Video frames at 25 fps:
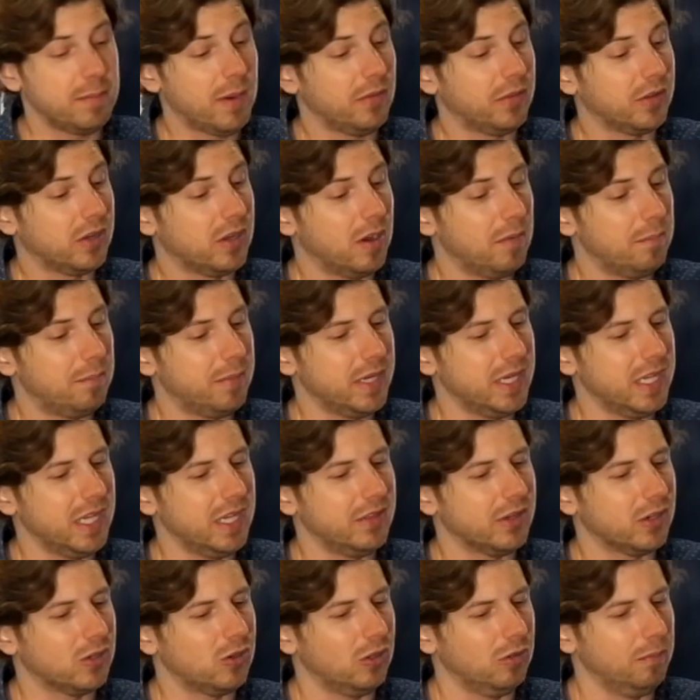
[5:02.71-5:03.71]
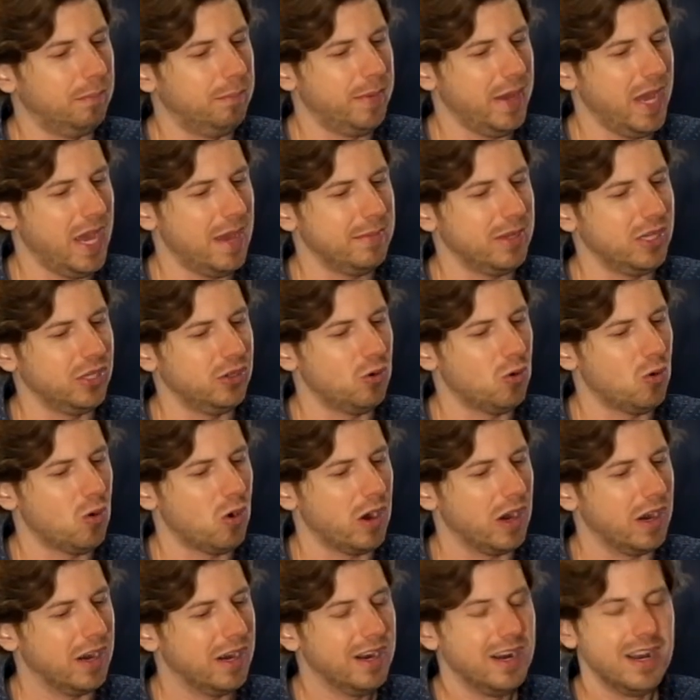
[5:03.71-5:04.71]
about the company. They're called Bammy
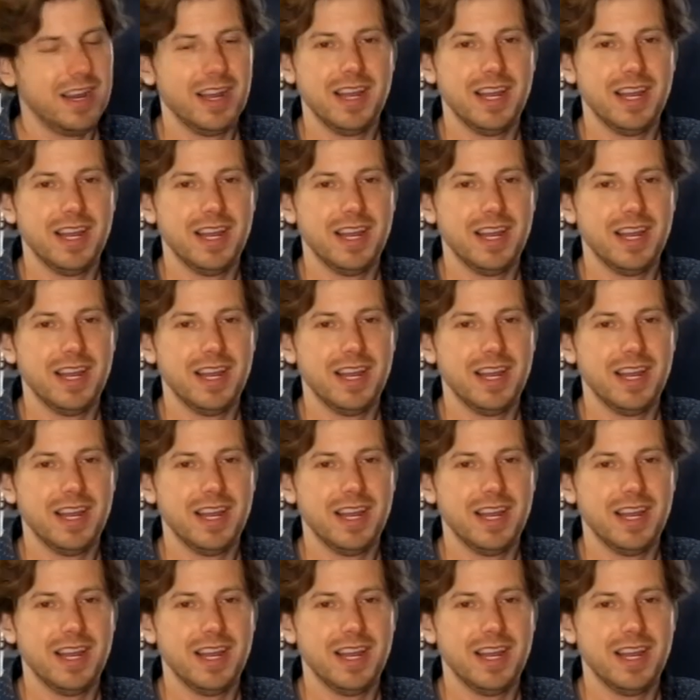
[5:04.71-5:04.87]
Nor.